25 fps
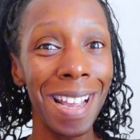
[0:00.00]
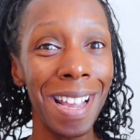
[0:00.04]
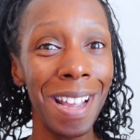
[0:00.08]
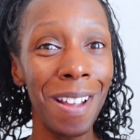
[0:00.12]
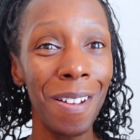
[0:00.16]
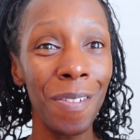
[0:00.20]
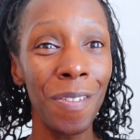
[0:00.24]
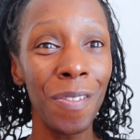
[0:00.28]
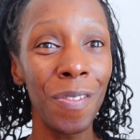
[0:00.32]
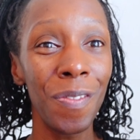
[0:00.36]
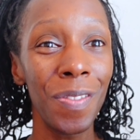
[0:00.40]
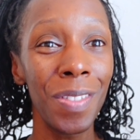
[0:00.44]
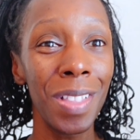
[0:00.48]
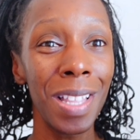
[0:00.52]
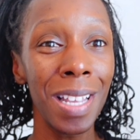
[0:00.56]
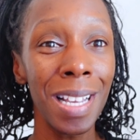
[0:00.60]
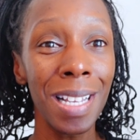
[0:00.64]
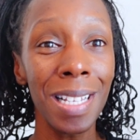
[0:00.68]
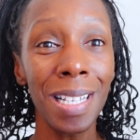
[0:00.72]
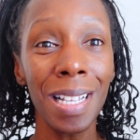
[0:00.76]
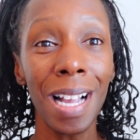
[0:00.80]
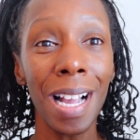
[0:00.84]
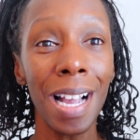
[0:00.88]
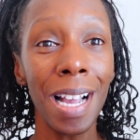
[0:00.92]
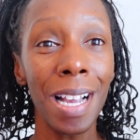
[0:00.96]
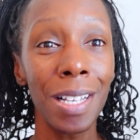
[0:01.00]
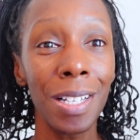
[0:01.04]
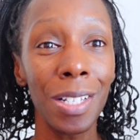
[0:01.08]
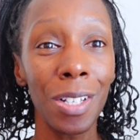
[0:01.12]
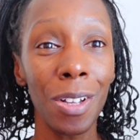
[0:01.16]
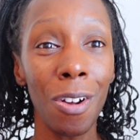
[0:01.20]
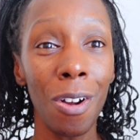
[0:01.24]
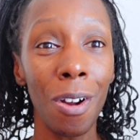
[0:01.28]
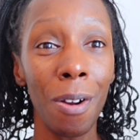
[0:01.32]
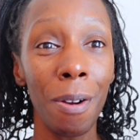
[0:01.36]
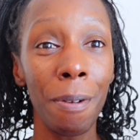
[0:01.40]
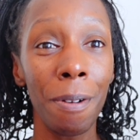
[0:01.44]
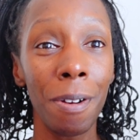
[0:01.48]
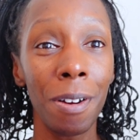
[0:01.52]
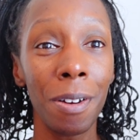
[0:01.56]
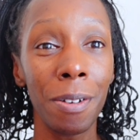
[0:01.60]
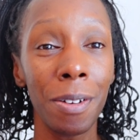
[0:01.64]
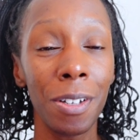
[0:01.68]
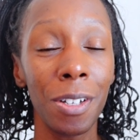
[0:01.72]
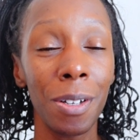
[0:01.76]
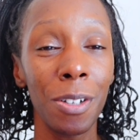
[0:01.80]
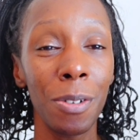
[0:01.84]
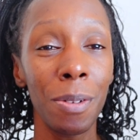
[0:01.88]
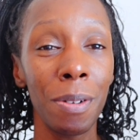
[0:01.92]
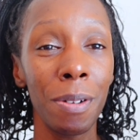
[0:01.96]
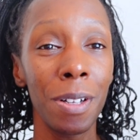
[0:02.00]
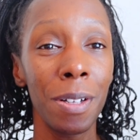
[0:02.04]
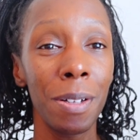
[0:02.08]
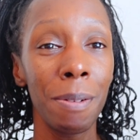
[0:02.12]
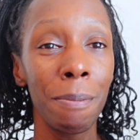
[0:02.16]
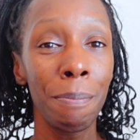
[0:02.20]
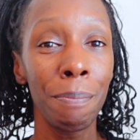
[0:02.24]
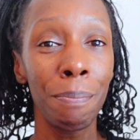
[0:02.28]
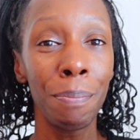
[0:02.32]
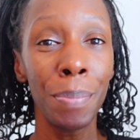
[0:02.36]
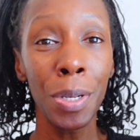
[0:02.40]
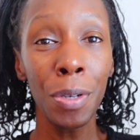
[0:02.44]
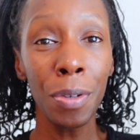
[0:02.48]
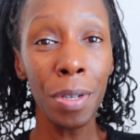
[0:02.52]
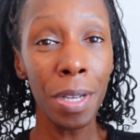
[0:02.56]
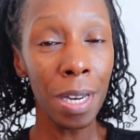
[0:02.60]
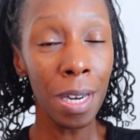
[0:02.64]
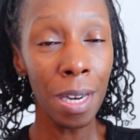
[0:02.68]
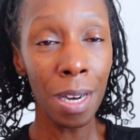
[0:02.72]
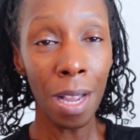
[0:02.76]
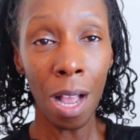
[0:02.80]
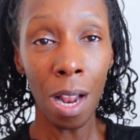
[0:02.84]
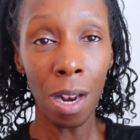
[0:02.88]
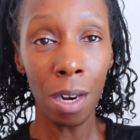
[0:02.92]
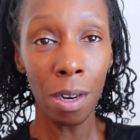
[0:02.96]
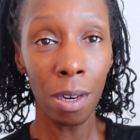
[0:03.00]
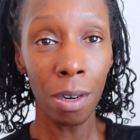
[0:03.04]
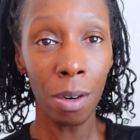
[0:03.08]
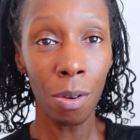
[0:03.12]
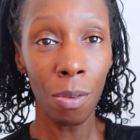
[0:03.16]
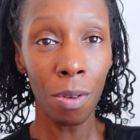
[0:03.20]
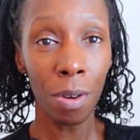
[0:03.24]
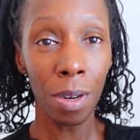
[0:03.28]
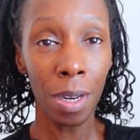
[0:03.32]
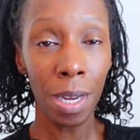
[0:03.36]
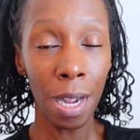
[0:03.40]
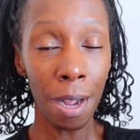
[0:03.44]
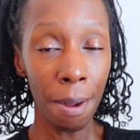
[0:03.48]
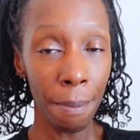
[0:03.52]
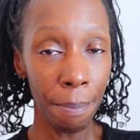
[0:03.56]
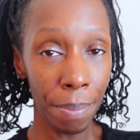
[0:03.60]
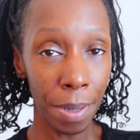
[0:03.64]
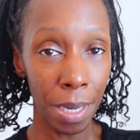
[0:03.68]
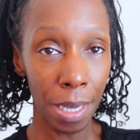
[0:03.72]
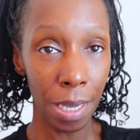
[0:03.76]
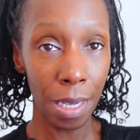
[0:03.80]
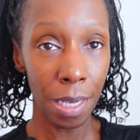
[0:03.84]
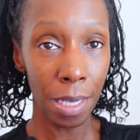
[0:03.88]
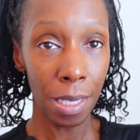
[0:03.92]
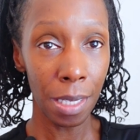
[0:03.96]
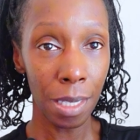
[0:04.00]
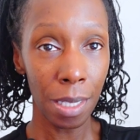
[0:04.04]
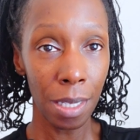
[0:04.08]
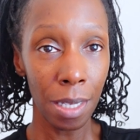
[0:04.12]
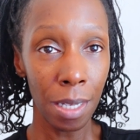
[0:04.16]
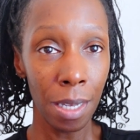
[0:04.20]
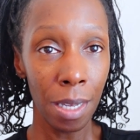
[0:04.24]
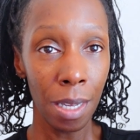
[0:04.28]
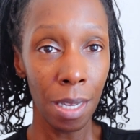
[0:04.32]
if these guys are billion-dollar companies